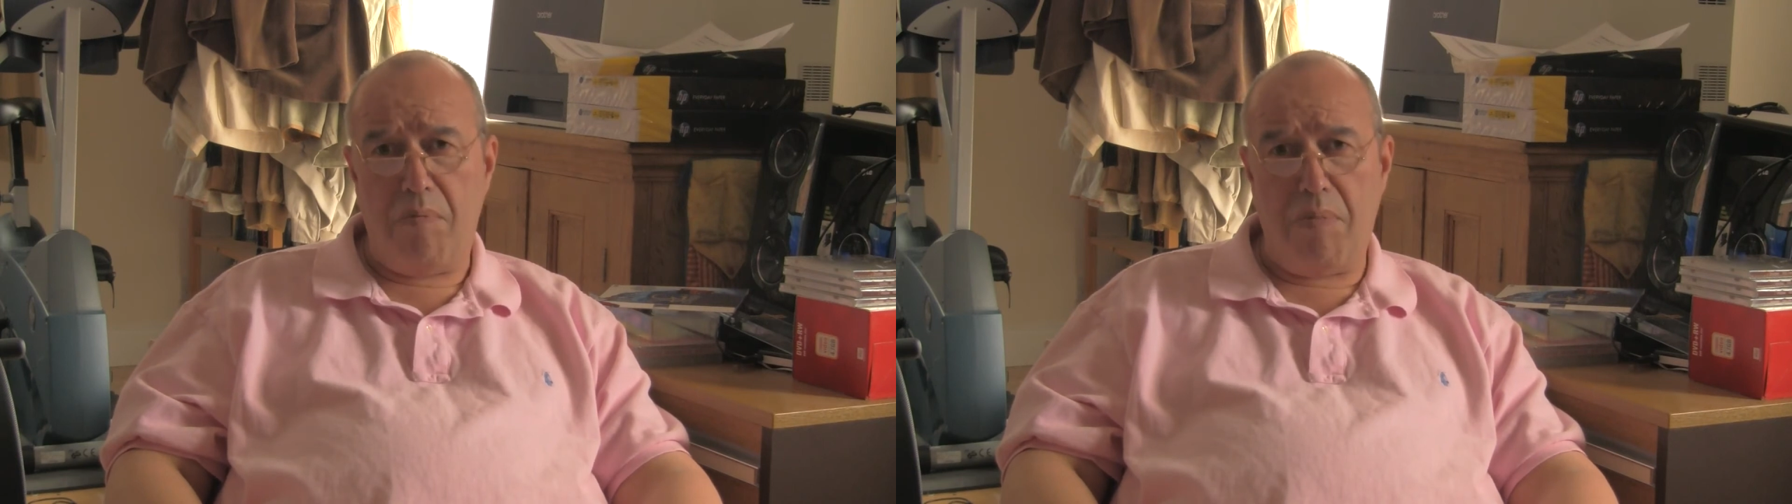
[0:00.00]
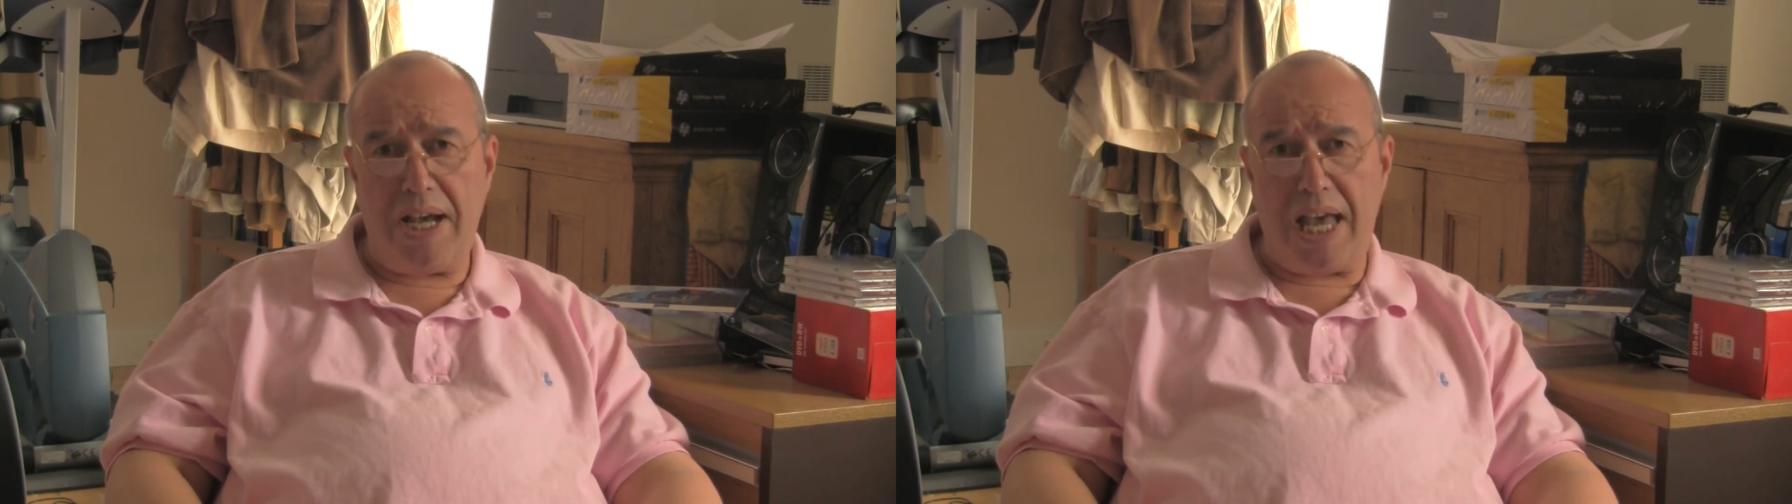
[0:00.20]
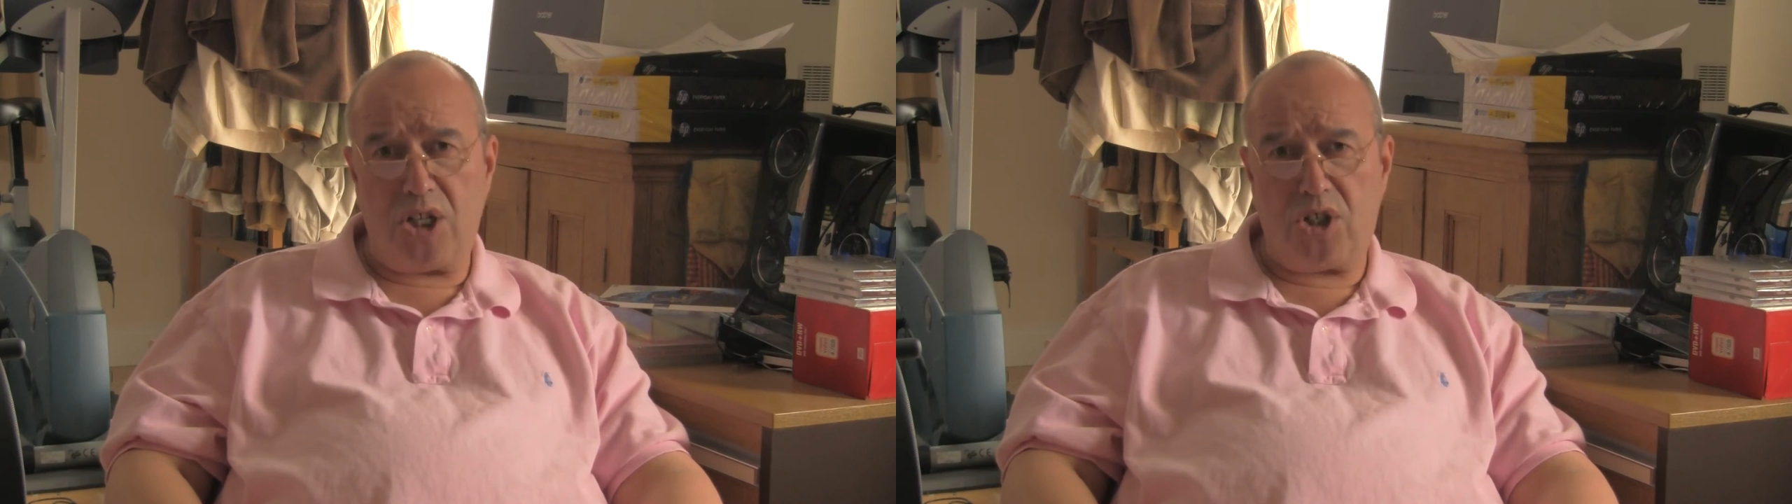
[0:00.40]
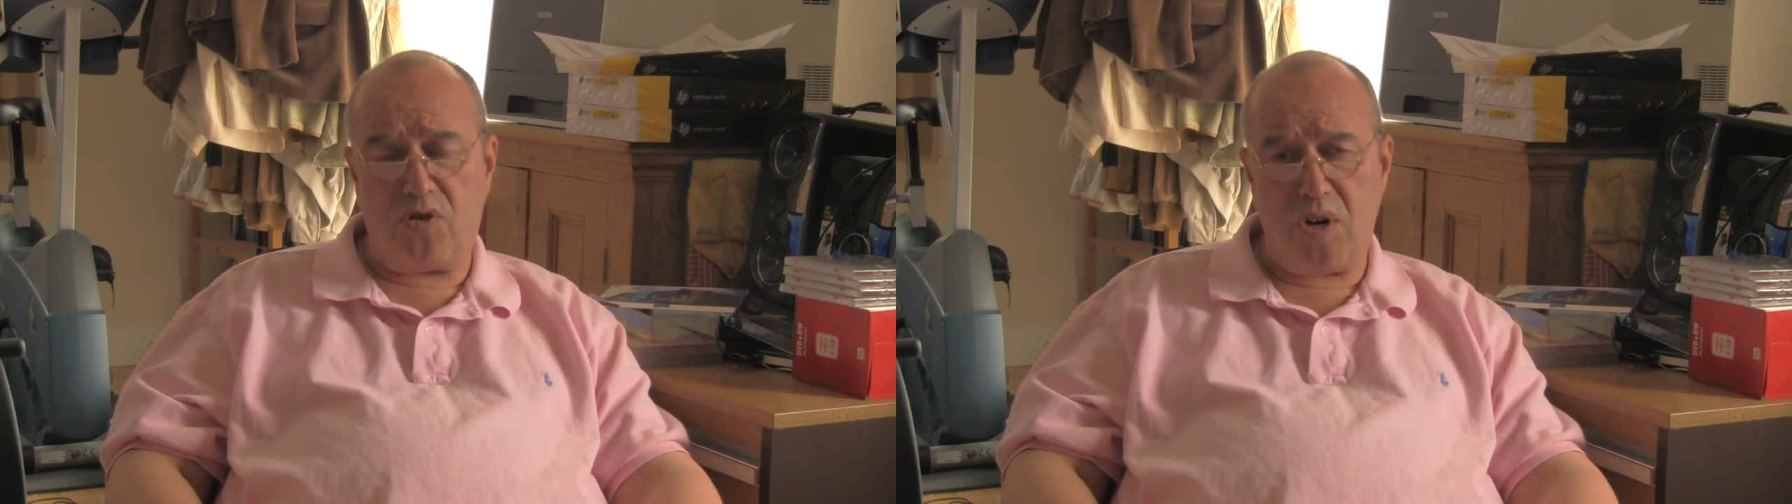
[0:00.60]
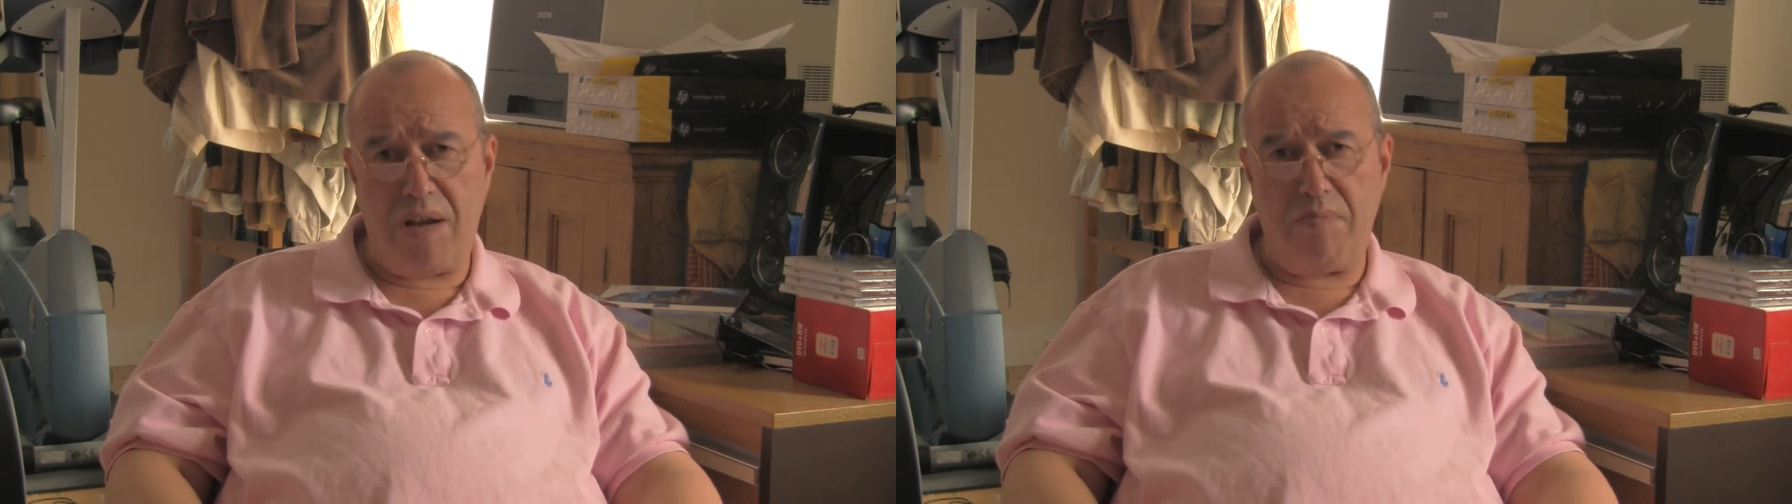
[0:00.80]
by
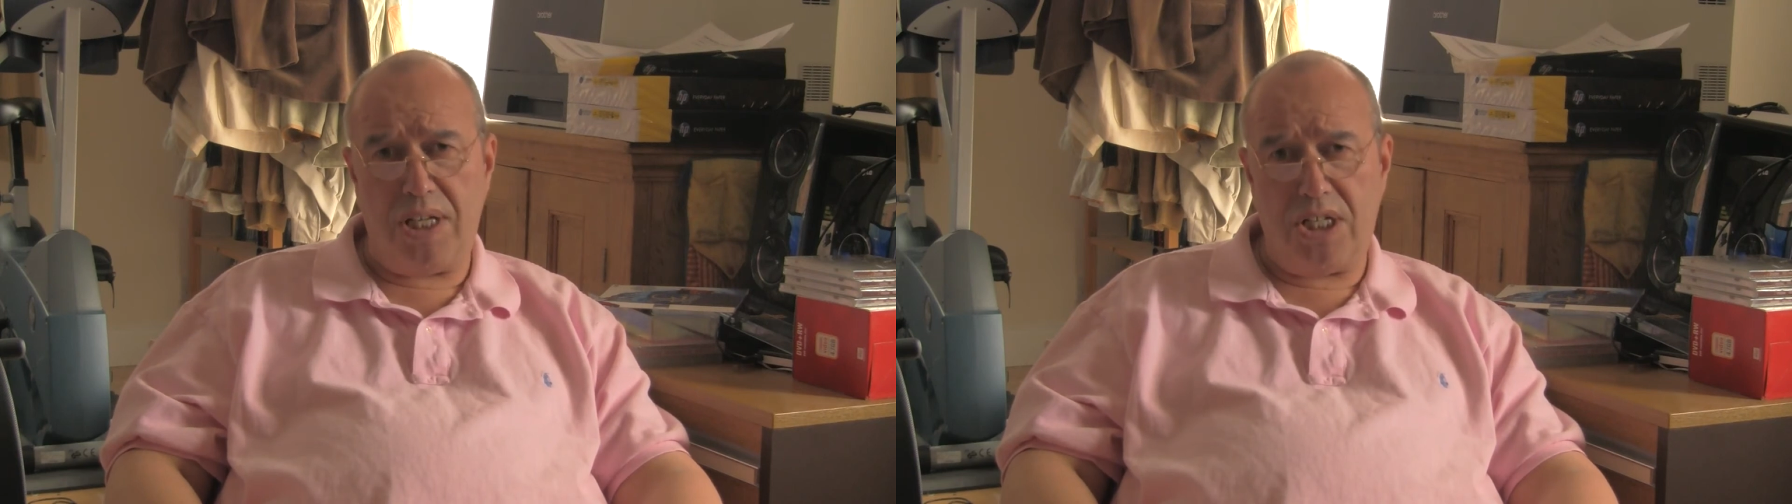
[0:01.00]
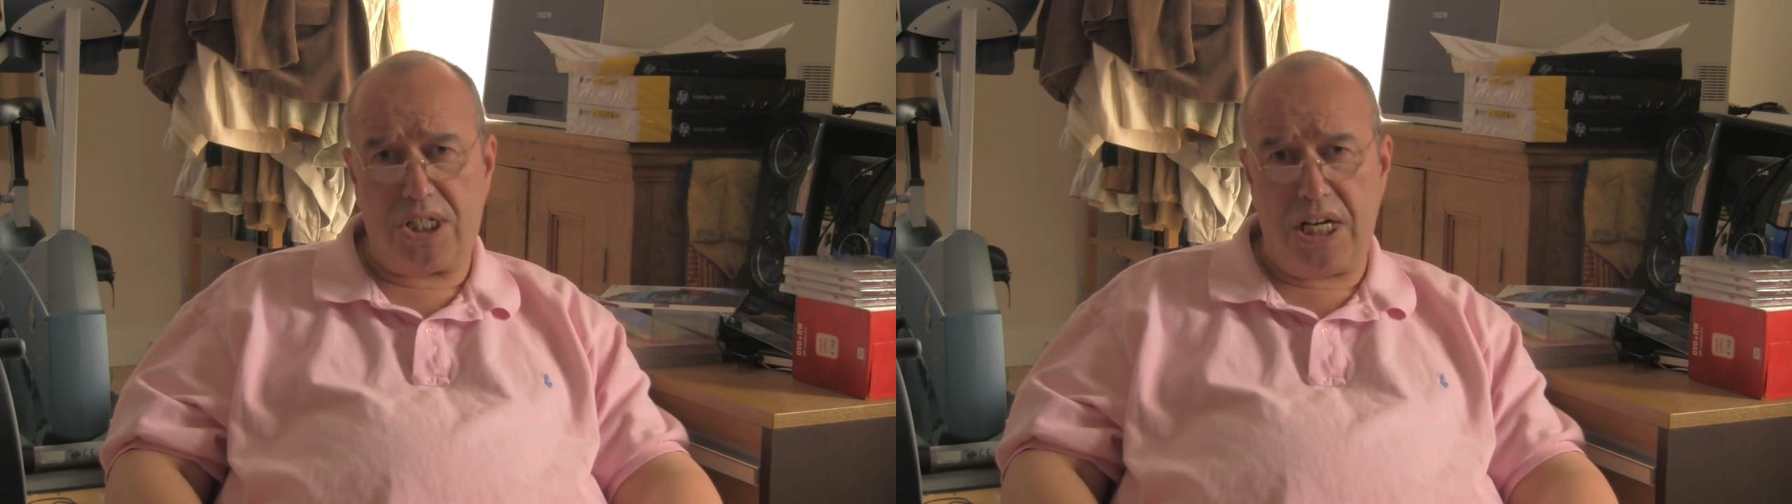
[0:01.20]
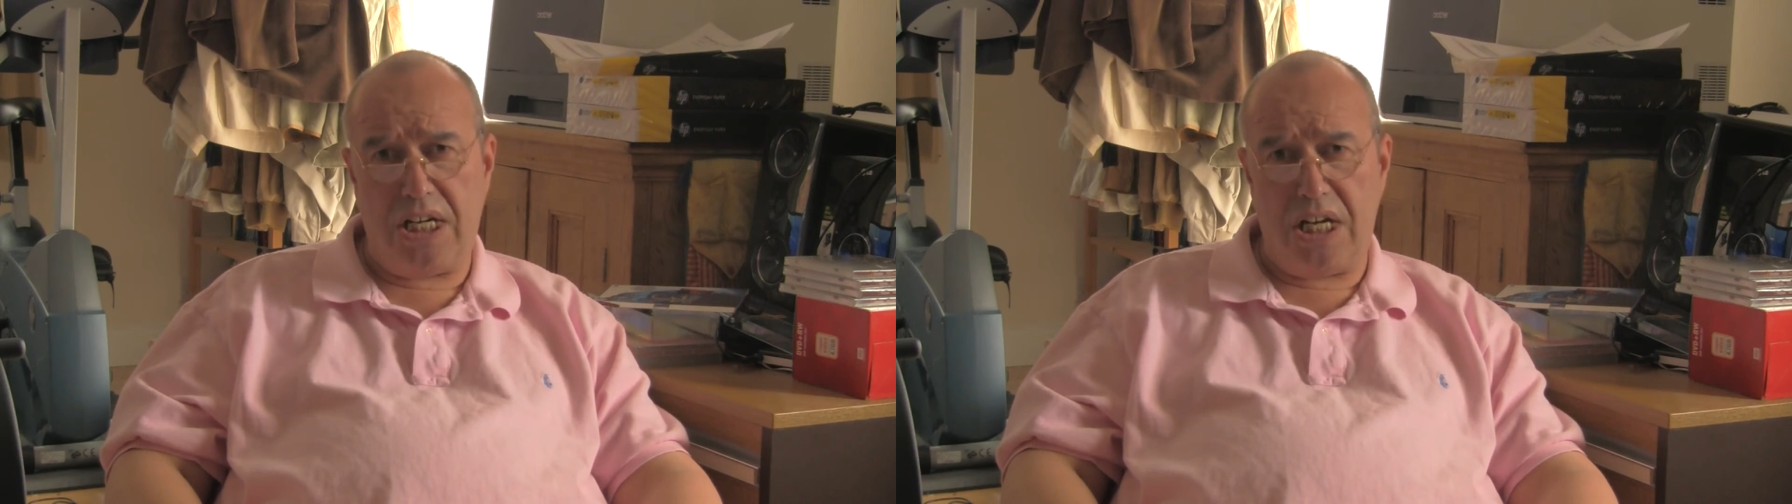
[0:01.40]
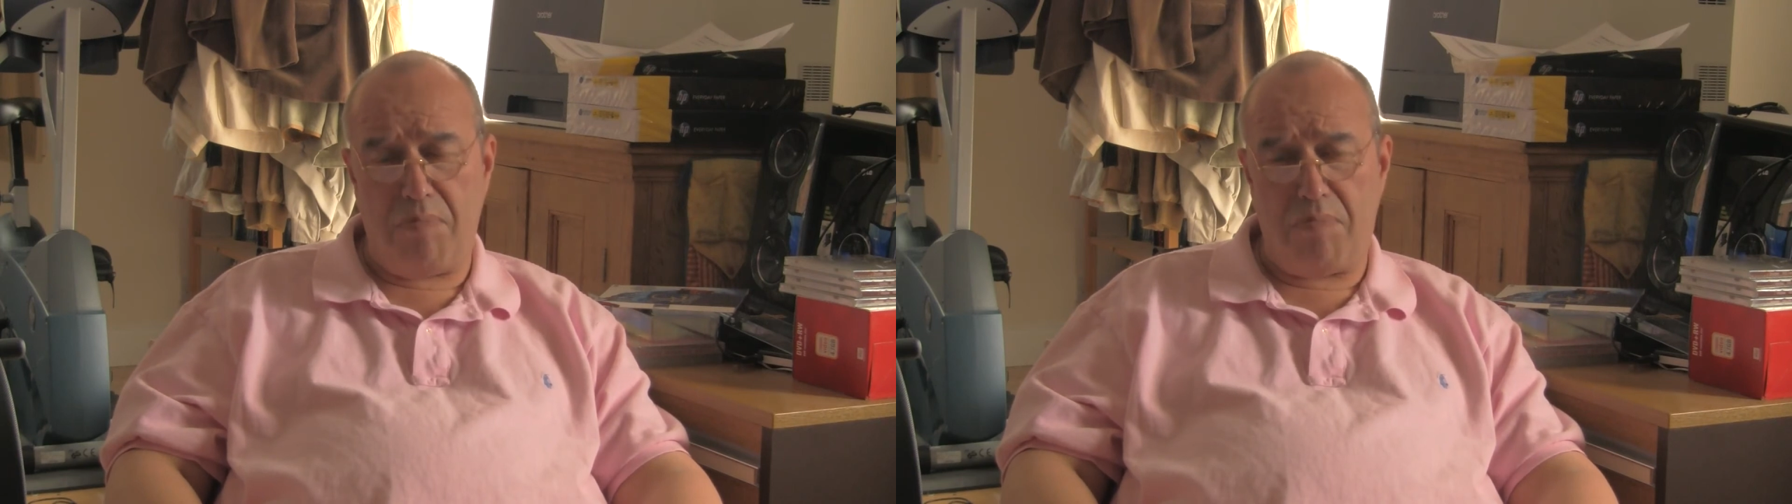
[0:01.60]
extremely senior